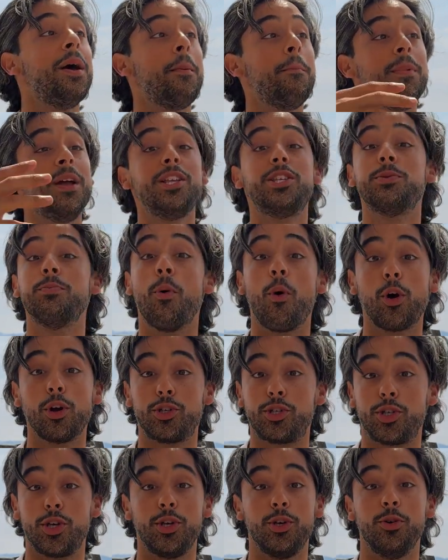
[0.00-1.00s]
means more
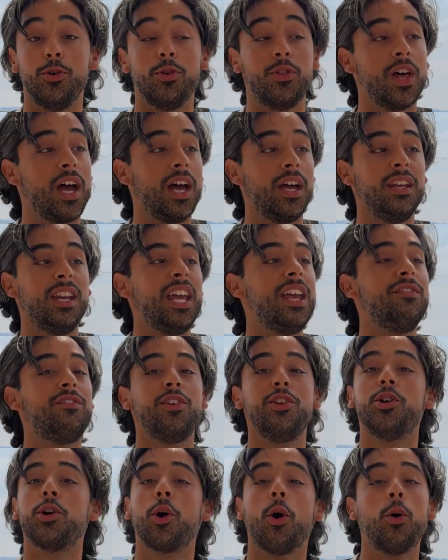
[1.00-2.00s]
to you than
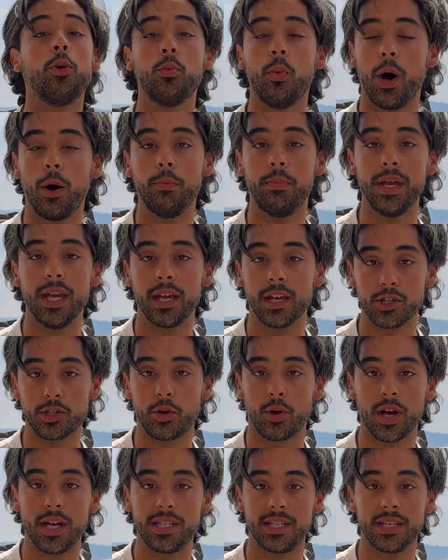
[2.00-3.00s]
even your own well-being, as
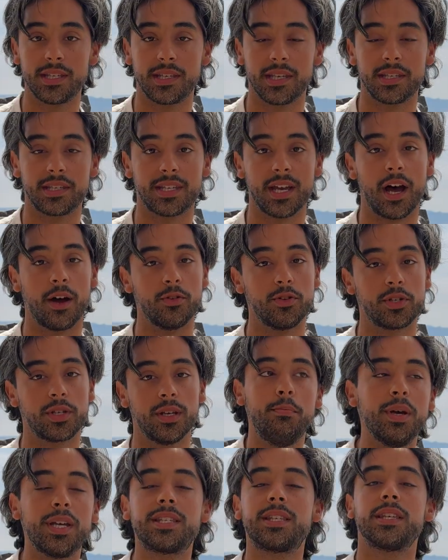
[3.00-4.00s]
crazy as this sounds.
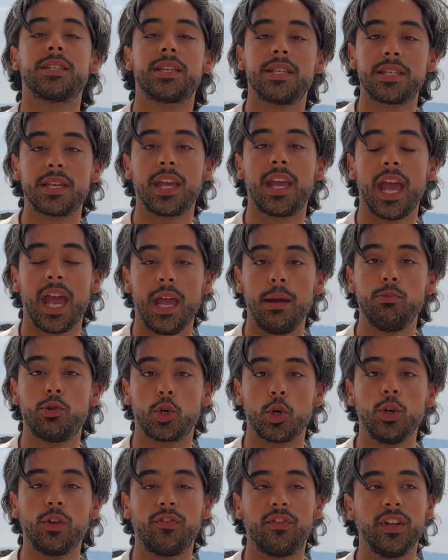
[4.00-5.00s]
Business is a game,
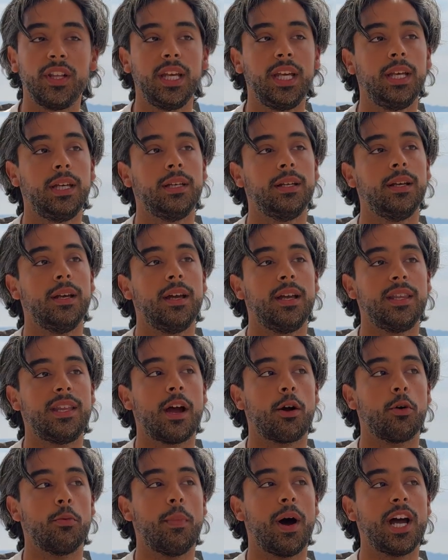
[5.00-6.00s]
truthfully, that
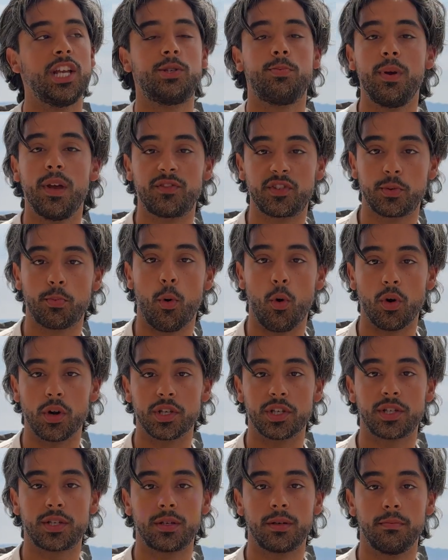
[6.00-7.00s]
reminds me of
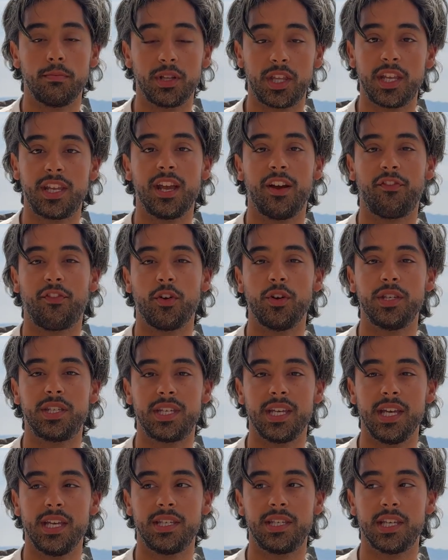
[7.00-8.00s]
sports. But the difference
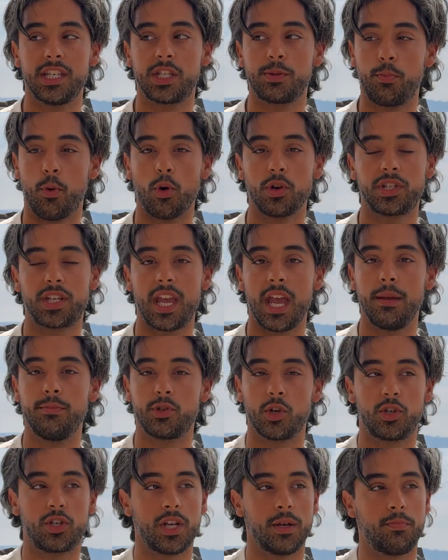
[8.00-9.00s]
is sports games
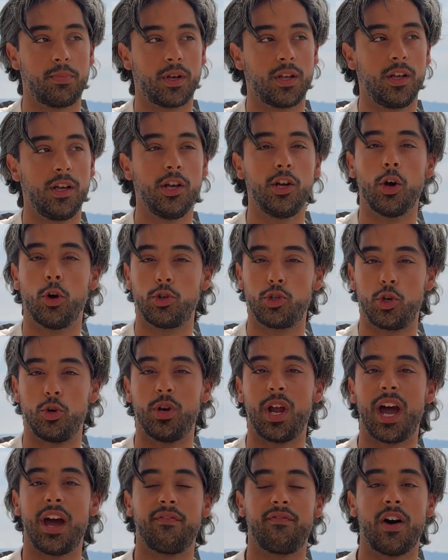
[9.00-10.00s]
are typically,
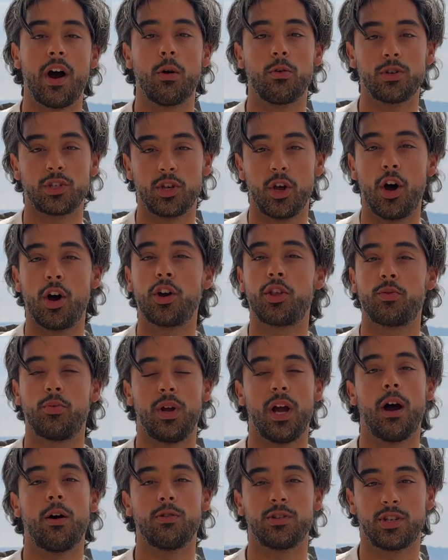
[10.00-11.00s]
2.5 hours long,
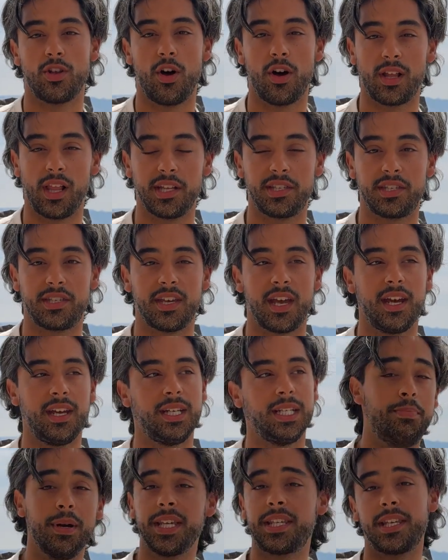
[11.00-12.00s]
3 hours long, let's say.
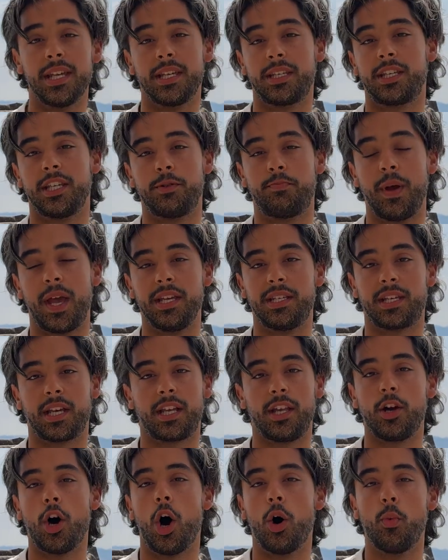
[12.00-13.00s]
Business is
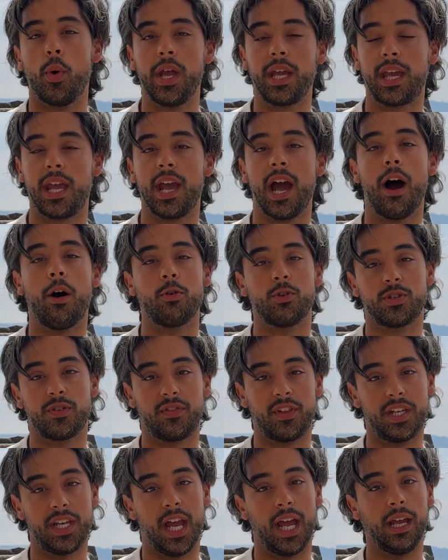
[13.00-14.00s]
basically all waking hours of
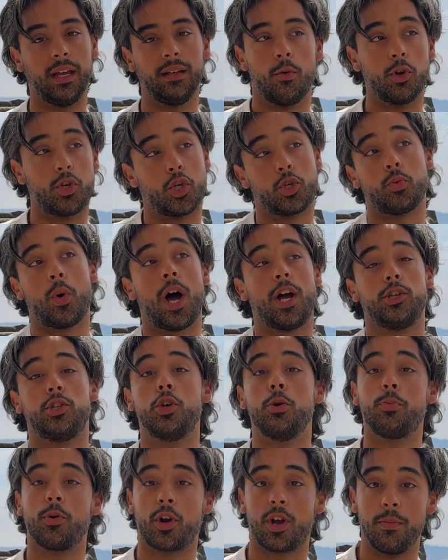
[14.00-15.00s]
the day, which is why it's
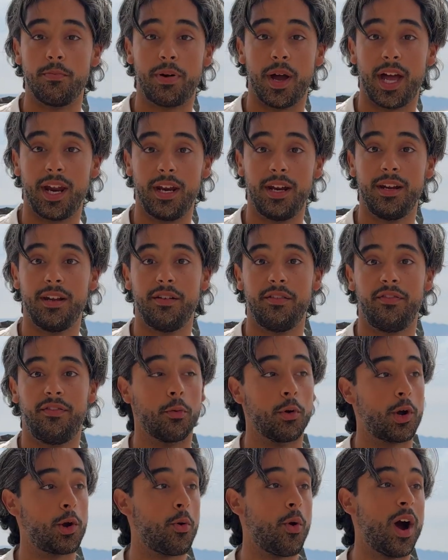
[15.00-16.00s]
super competitive,
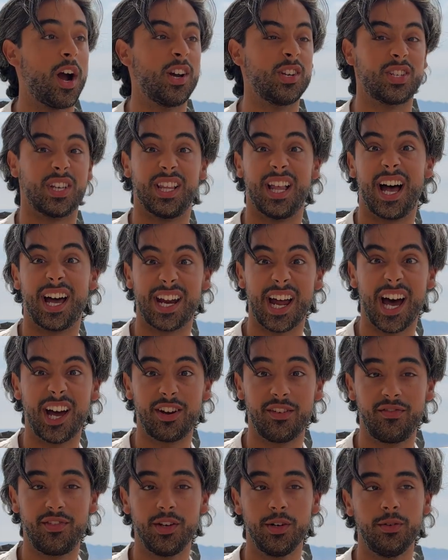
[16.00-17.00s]
requires a lot out
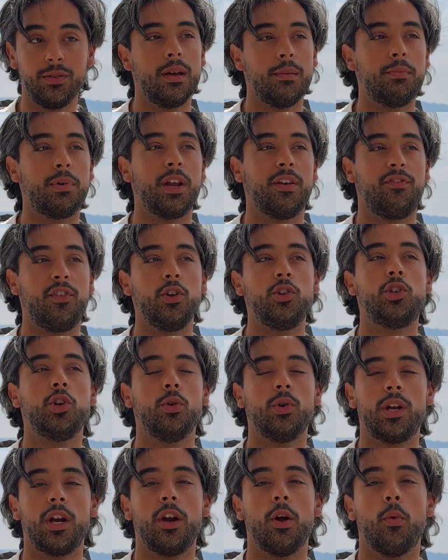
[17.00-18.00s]
of you. But if you
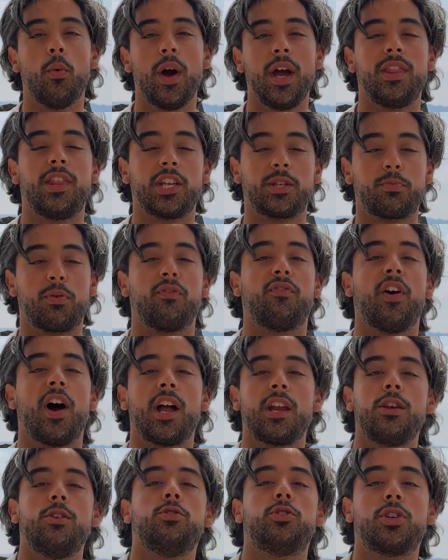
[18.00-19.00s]
do it in a way that's
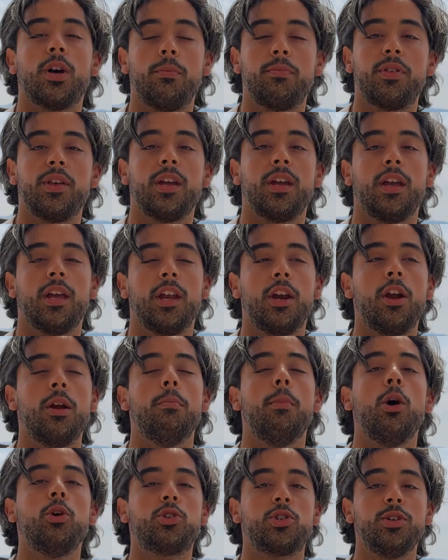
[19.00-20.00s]
providing you something in an
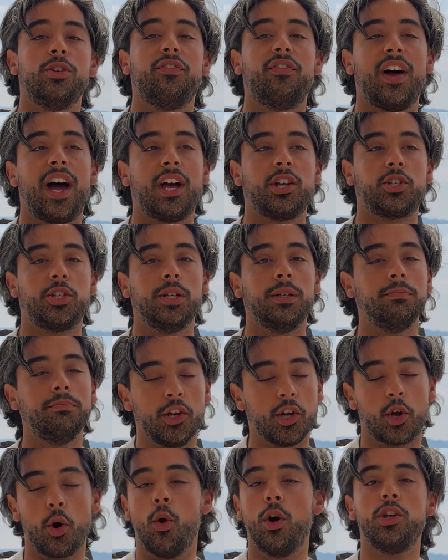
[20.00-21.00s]
emotional fashion,
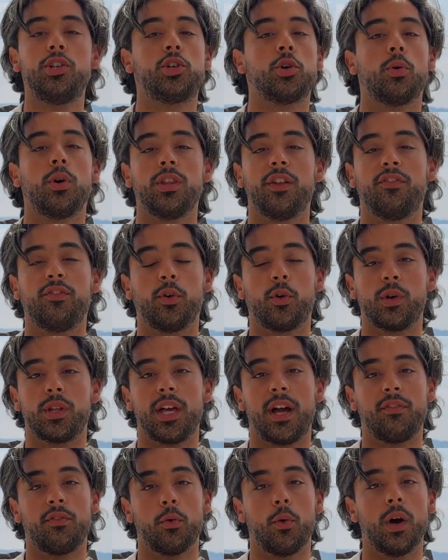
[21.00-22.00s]
you're going to run the floor with
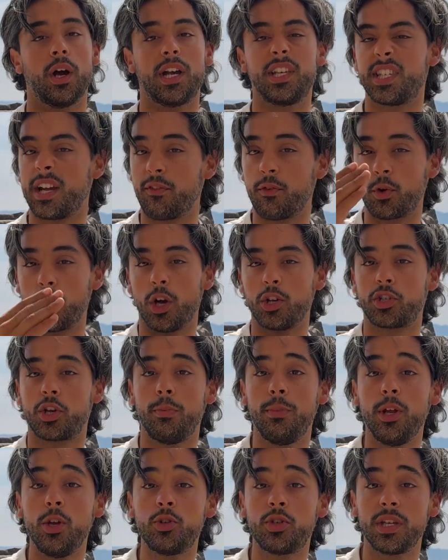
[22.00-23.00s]
everyone, because everyone else is
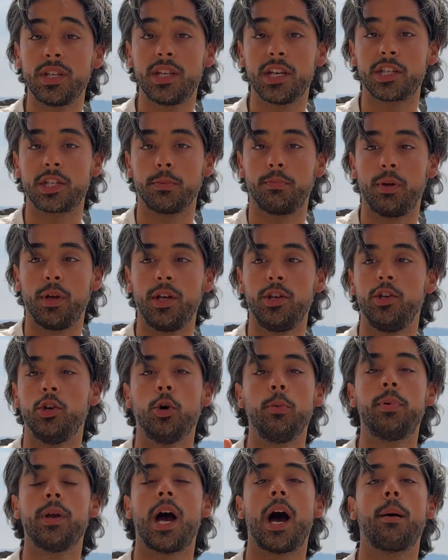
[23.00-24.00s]
going to be using discipline.
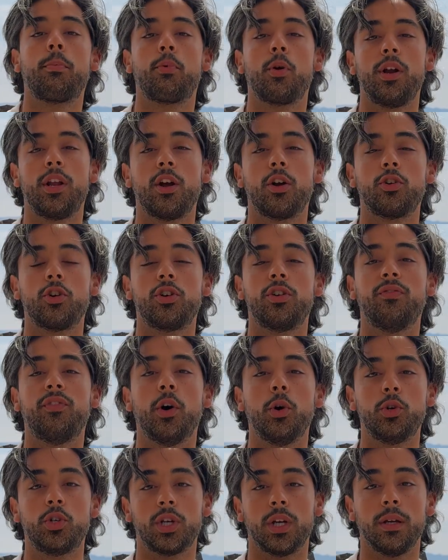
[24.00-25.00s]
You'll be operating under
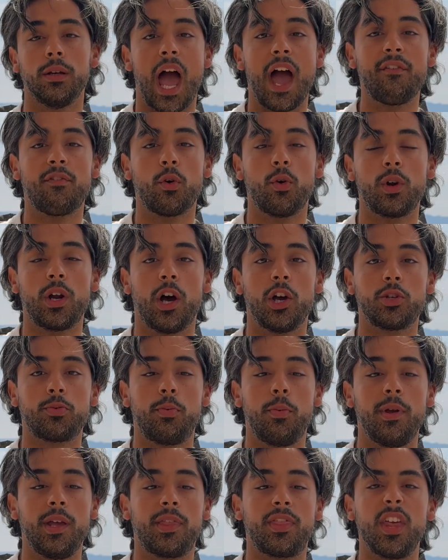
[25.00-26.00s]
devotion. Everyone else
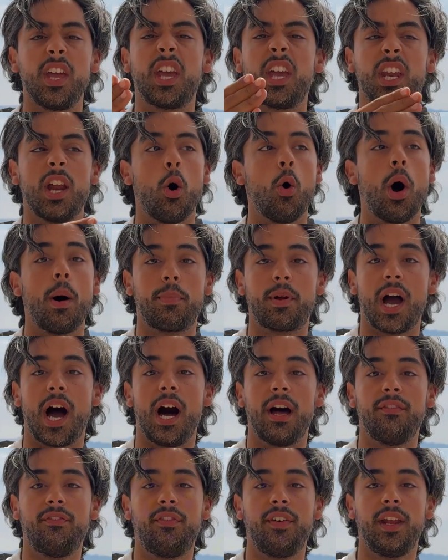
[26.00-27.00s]
will be thinking, oh, I'm
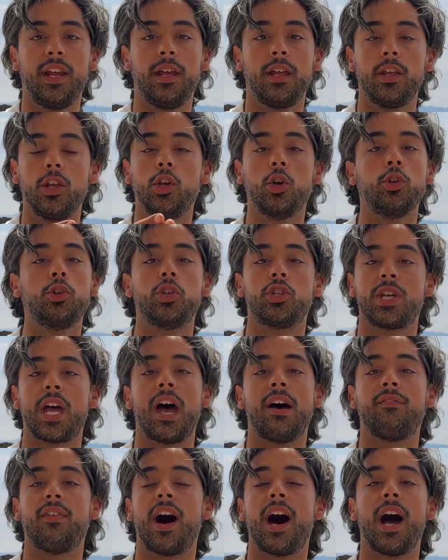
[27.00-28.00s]
confident. You'll just
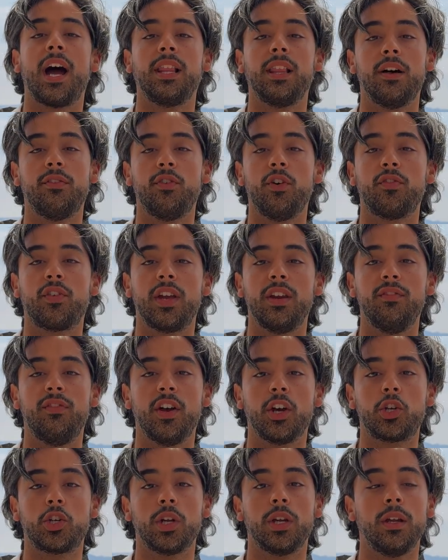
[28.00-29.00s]
have a high level of
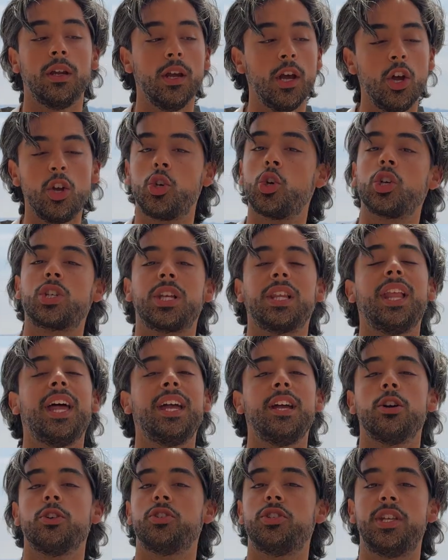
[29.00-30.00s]
conviction, just
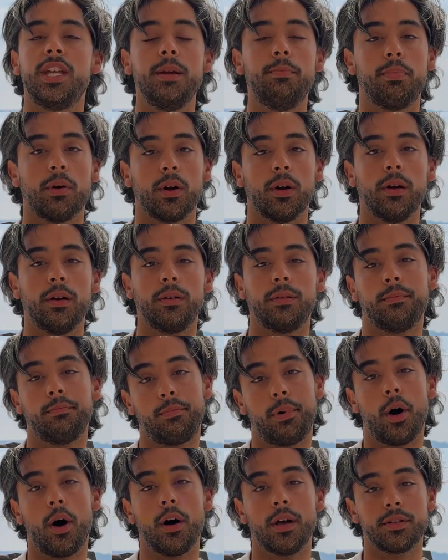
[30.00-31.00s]
layers deeper.
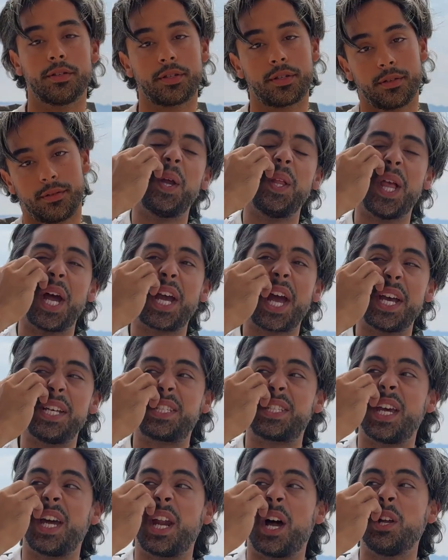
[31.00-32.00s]
Pause. And like I
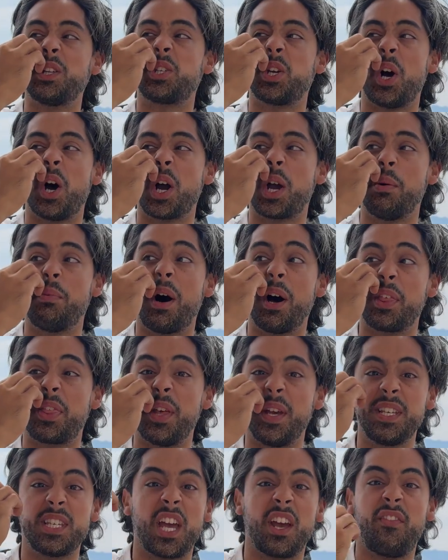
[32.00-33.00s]
said, I'll talk about
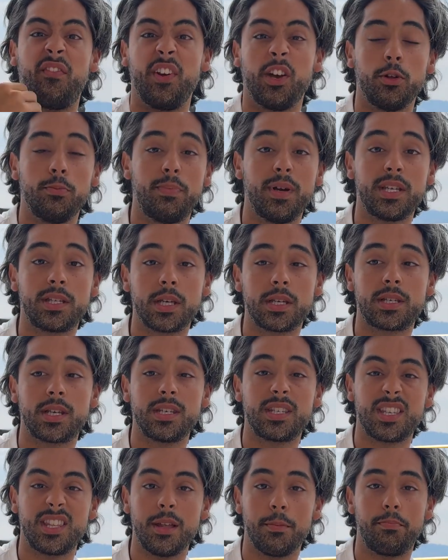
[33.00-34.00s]
things like failed
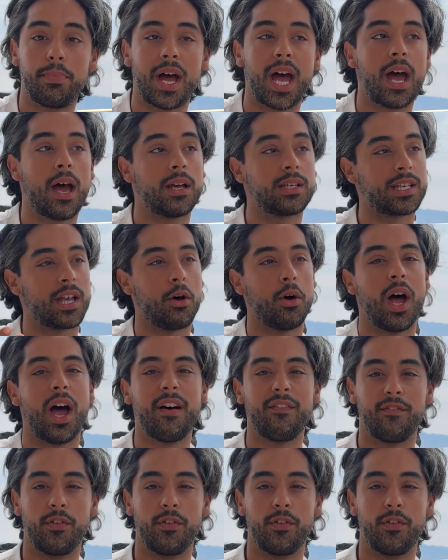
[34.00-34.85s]
businesses in the past. I'll have